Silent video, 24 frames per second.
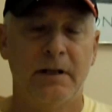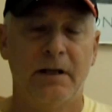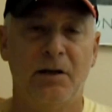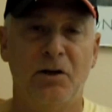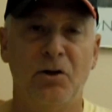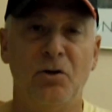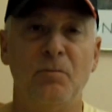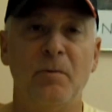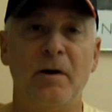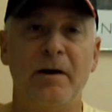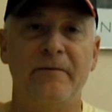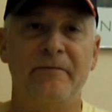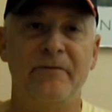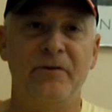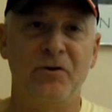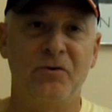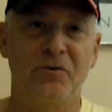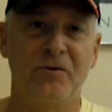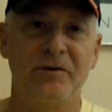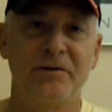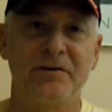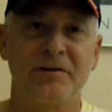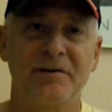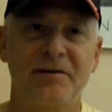Hello, my
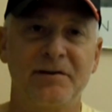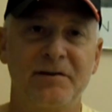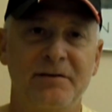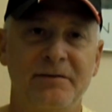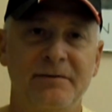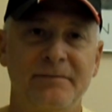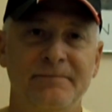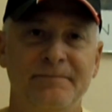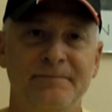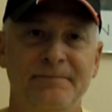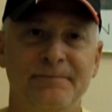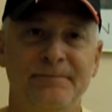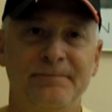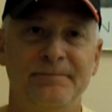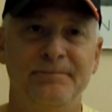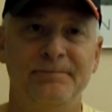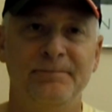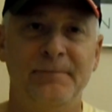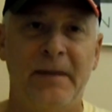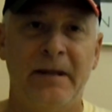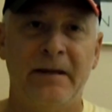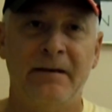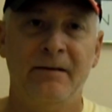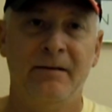viewers.
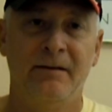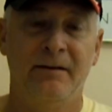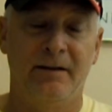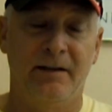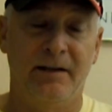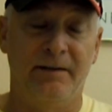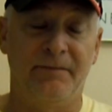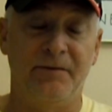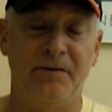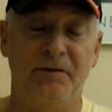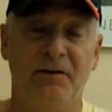If